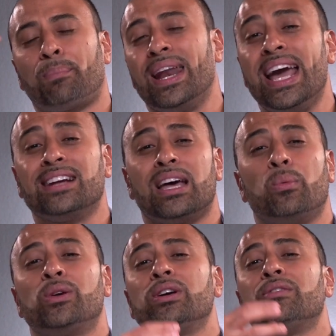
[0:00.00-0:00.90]
plagues that
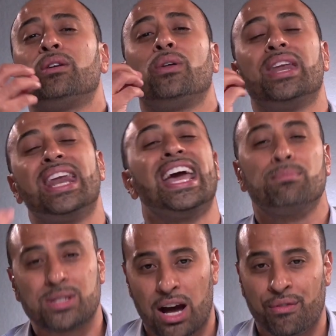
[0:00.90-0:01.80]
we don't even know the
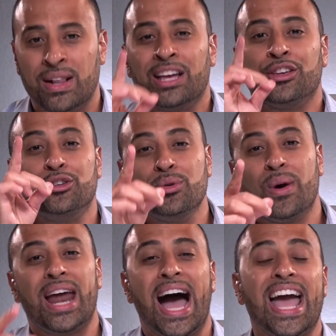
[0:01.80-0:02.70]
names of.
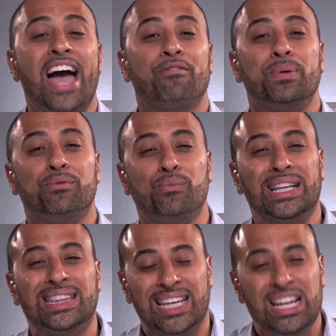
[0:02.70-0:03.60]
You and I have been
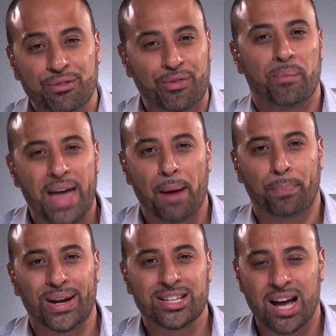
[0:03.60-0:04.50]
redeemed from that.
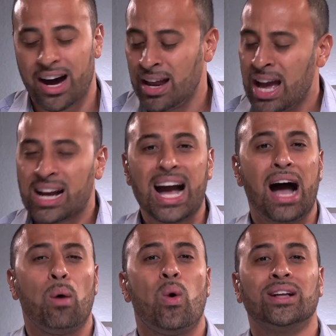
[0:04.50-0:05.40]
Praise God.
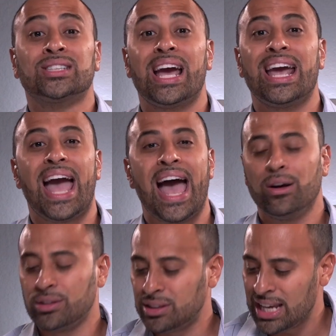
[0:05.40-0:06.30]
God wants a
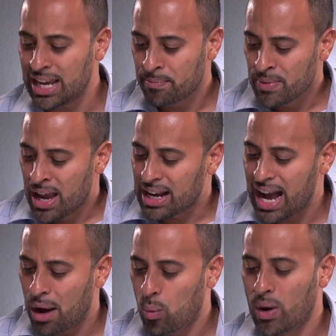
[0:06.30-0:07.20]
healthy,
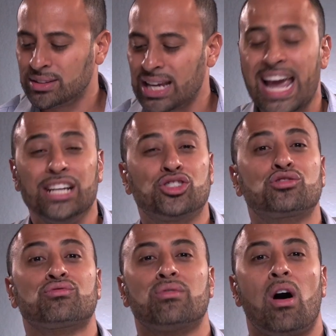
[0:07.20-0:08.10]
God wants a
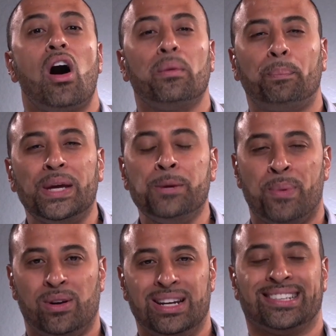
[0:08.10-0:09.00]
strong
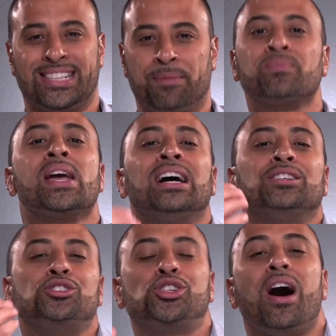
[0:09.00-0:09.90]
people. Listen,
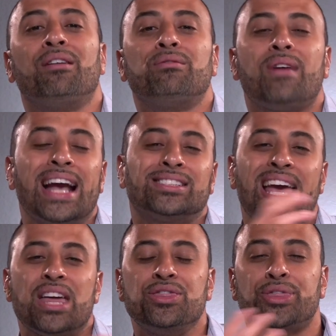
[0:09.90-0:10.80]
John writes
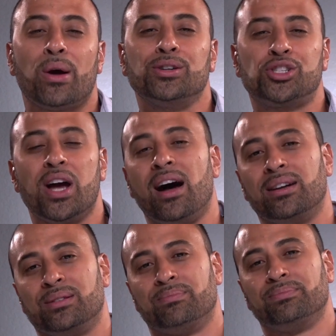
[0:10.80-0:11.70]
in 3
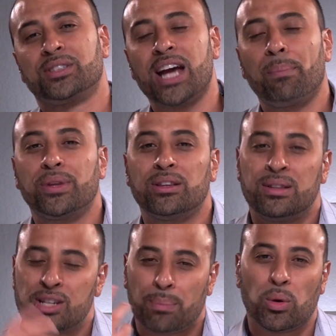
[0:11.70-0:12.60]
John chapter,
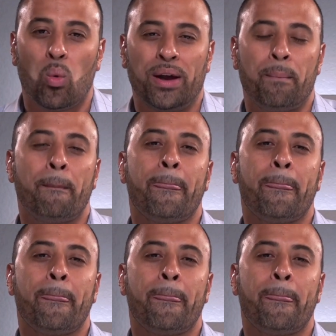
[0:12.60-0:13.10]
chapter 1,